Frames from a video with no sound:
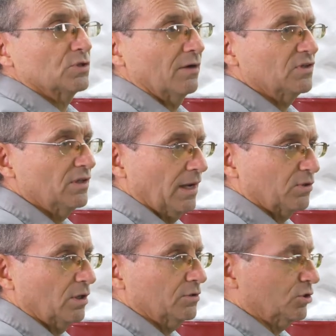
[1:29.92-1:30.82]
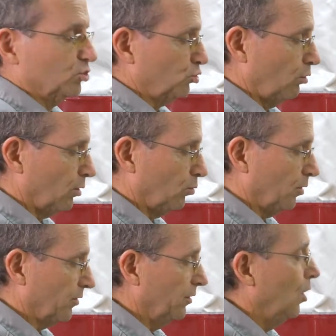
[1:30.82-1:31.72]
of a depth cut to start
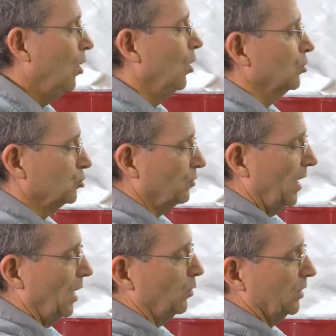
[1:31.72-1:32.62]
with. So now we